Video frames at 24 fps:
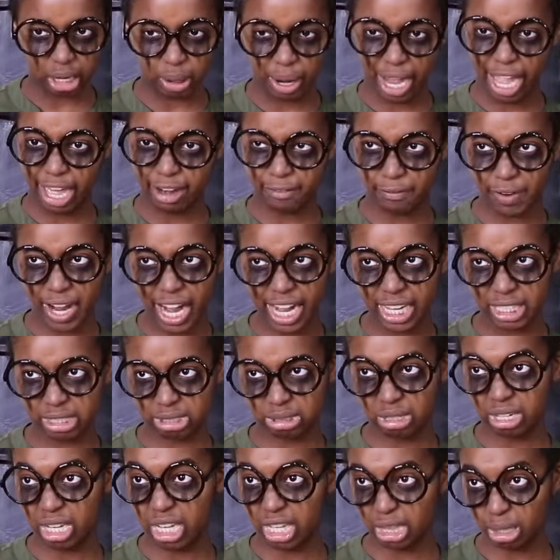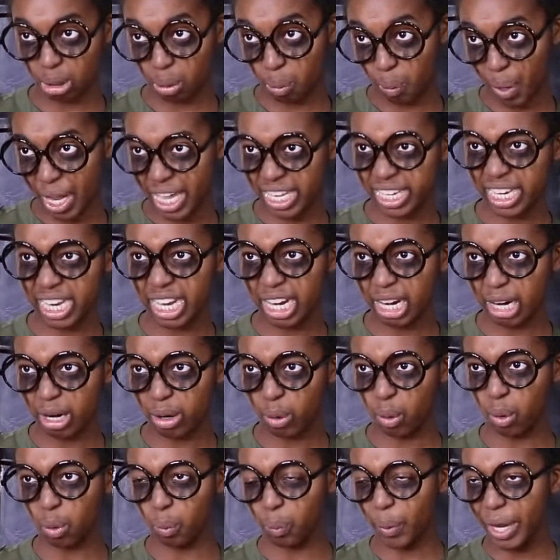I advise you to either wait here
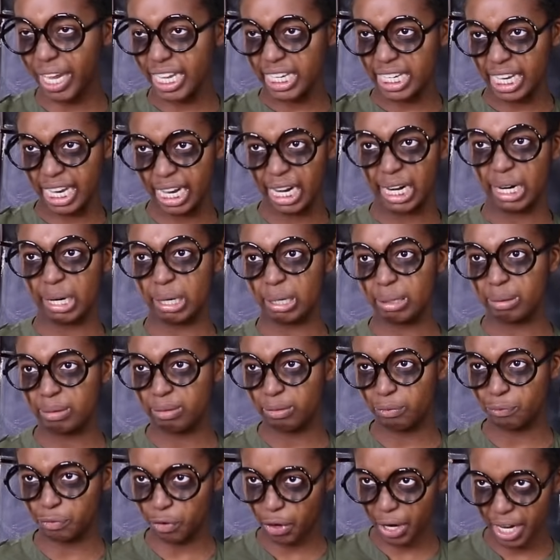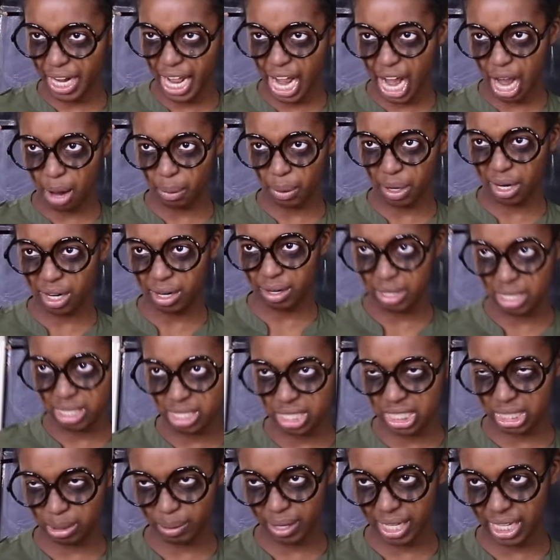or wait here for an hour,
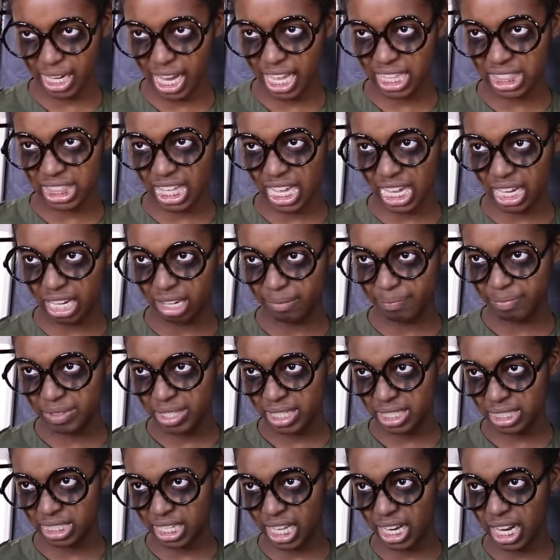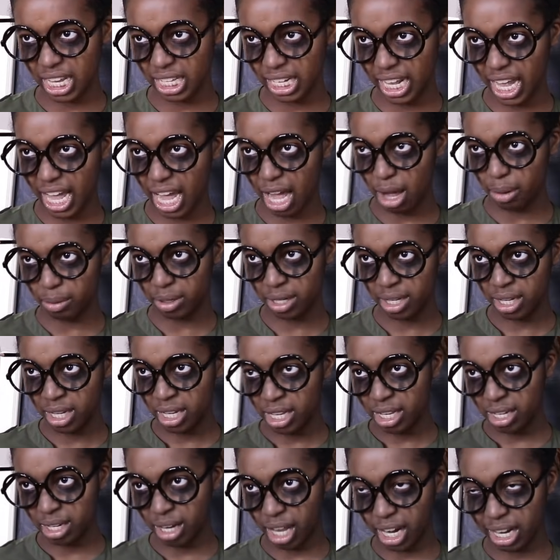doing nothing, sitting down,
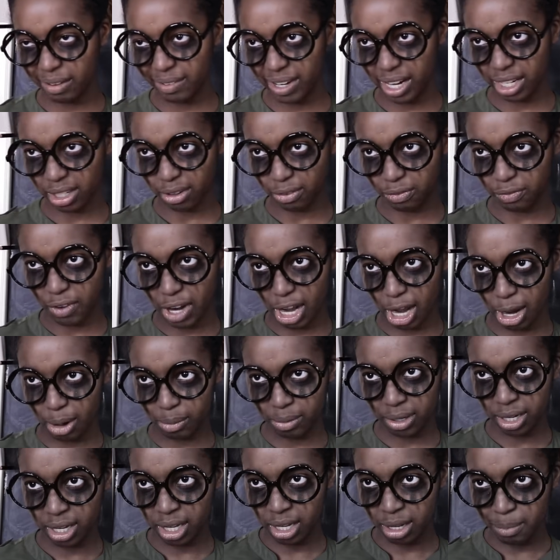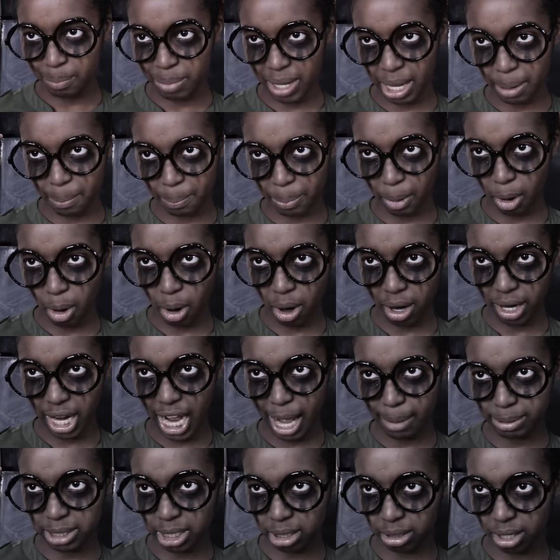not even on your phone, being bored,
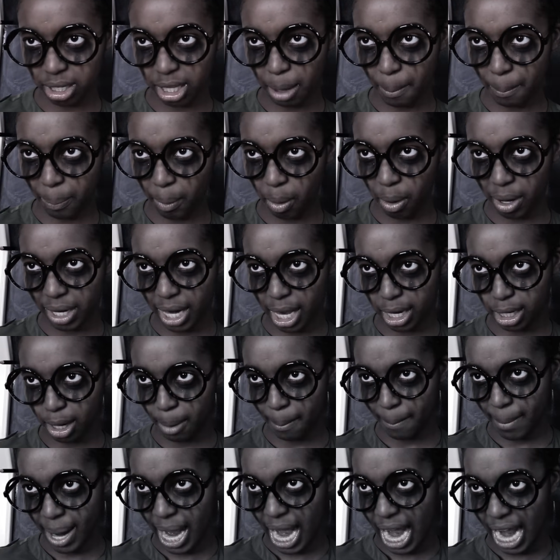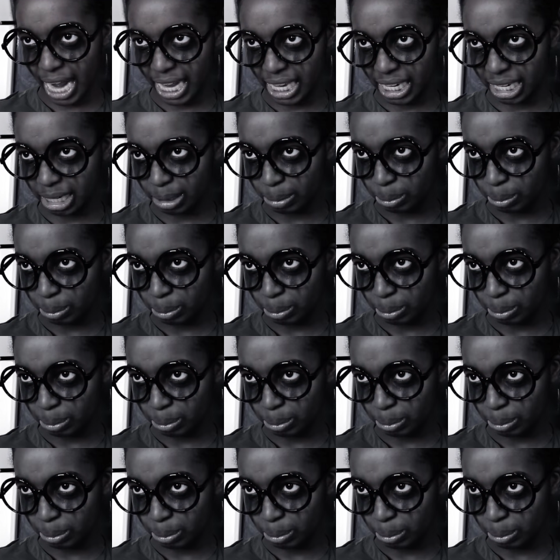absolutely bored out of your mind.